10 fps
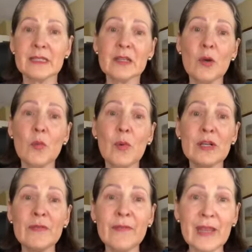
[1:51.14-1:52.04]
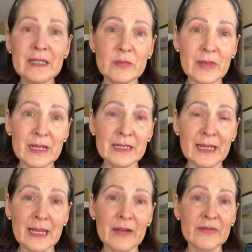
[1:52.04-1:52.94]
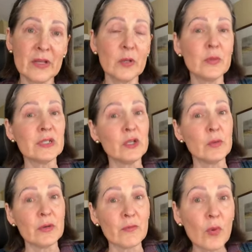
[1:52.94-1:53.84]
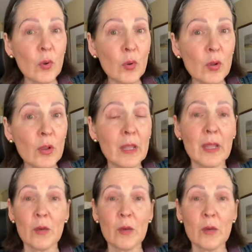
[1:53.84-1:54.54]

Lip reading: So when you're faced with an executive who is new in role,